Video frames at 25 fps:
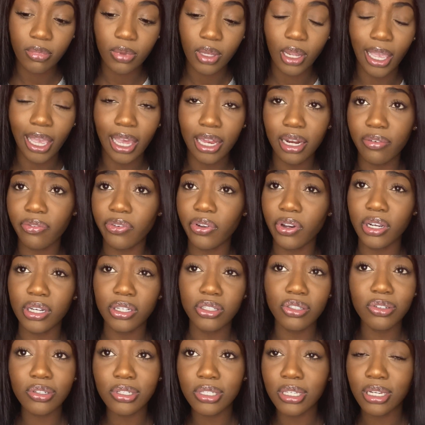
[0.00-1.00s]
And if you're
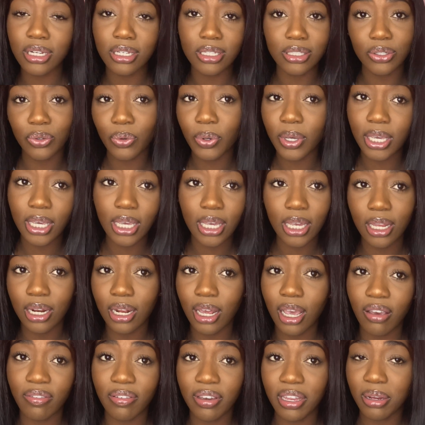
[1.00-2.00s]
interested in doing it and
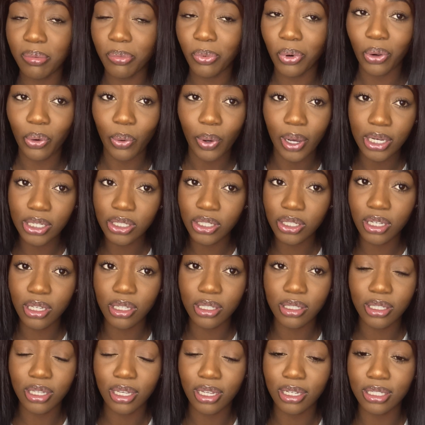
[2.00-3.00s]
have any more questions,
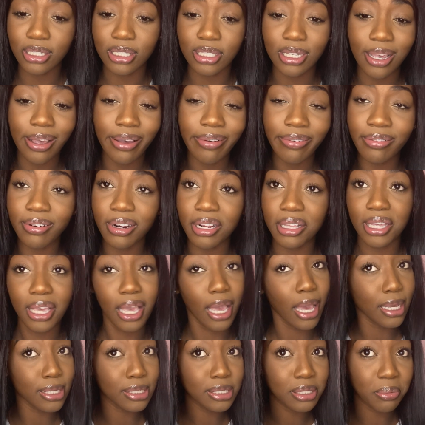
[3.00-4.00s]
then definitely
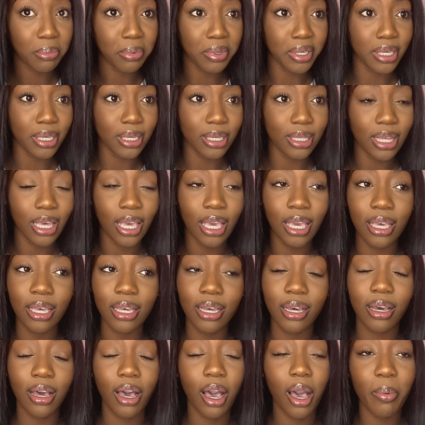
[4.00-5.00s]
ask me. Like,
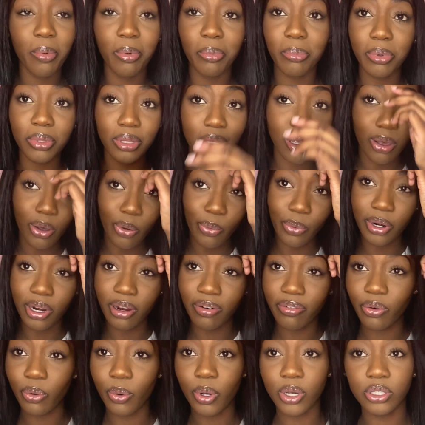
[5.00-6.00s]
comment below
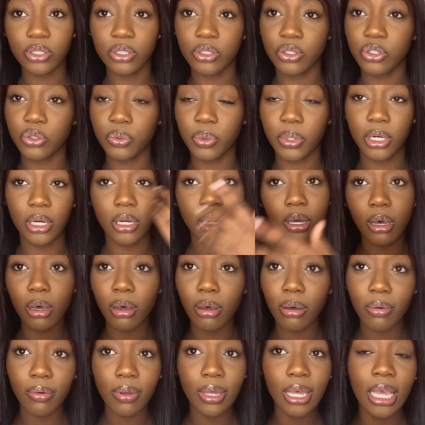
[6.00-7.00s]
whatever questions you want to
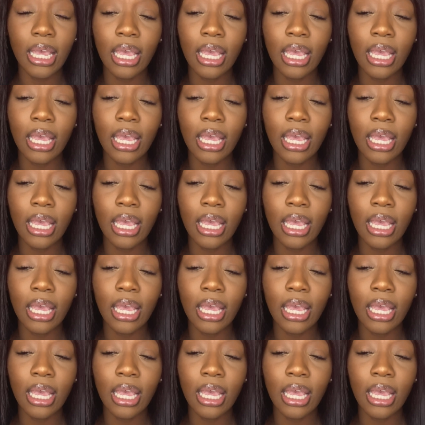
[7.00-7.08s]
know.